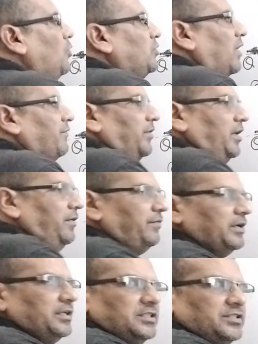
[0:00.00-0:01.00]
out of, if
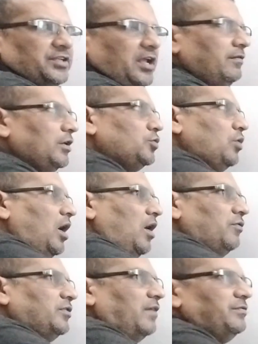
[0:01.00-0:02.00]
it is traveled to
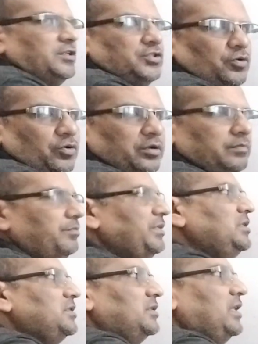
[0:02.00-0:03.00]
out of this road,
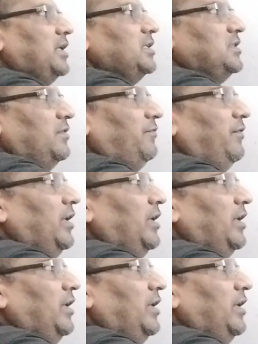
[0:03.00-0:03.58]
means that is in